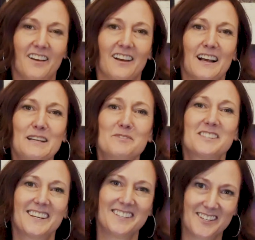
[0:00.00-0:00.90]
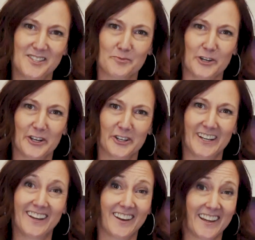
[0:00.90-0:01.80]
I'm Stacy Springer,
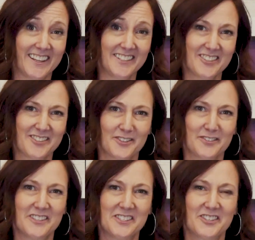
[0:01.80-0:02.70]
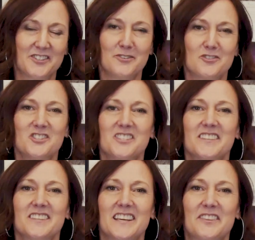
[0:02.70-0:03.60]
and I get to serve institutions in
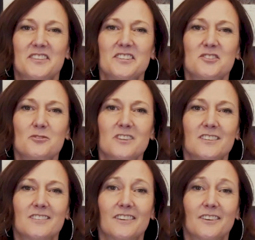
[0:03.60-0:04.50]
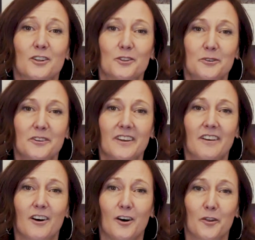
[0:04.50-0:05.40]
the 10th District, including
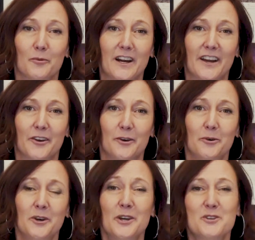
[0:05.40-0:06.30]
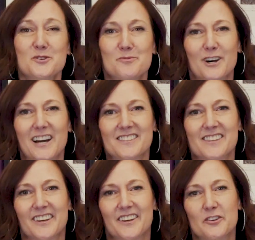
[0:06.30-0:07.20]
Colorado,
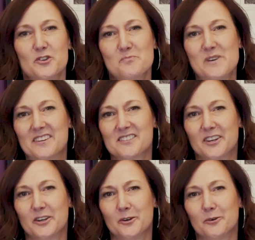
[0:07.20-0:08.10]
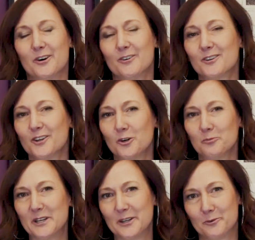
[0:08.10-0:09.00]
Nebraska, New Mexico,
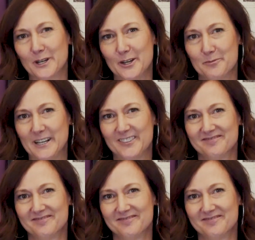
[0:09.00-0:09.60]
Oklahoma, and Wyoming.